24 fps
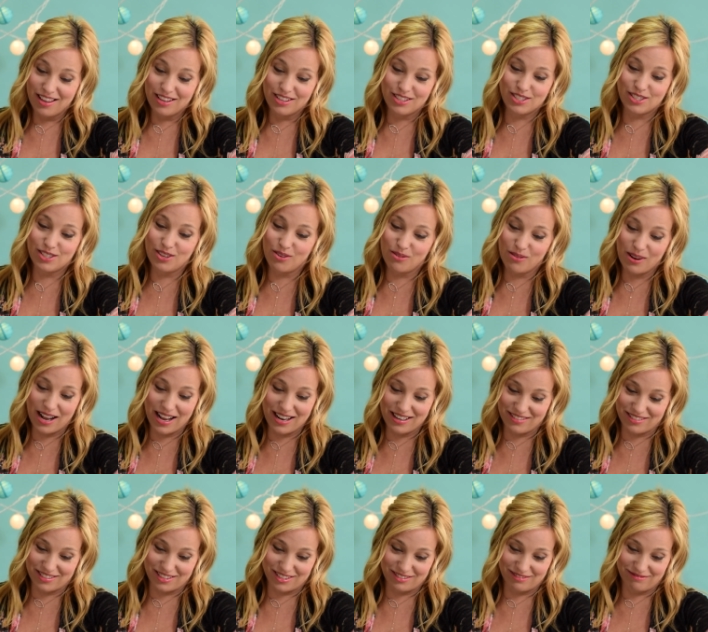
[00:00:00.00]
So I
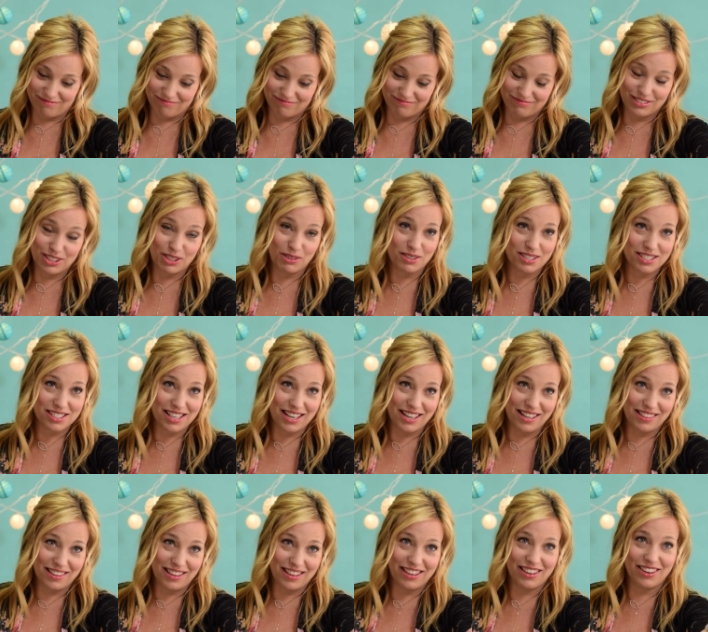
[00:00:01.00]
don't know. Do you wanna say
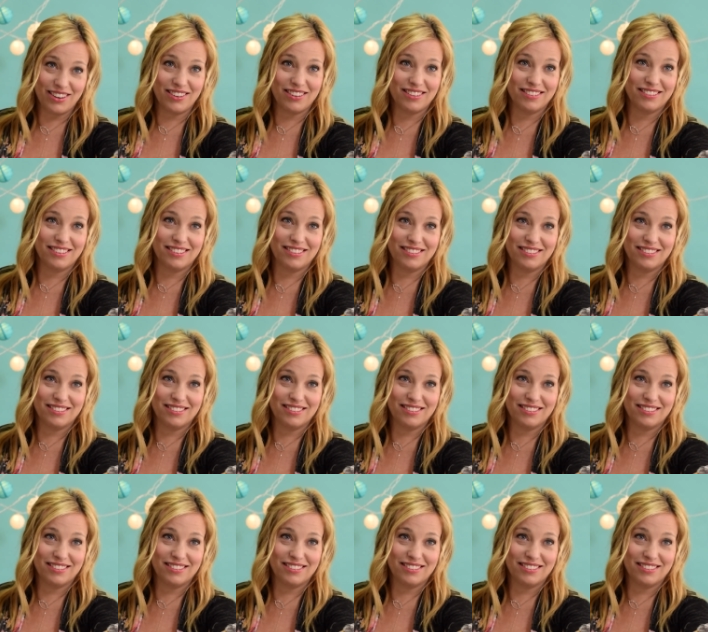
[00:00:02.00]
anything here?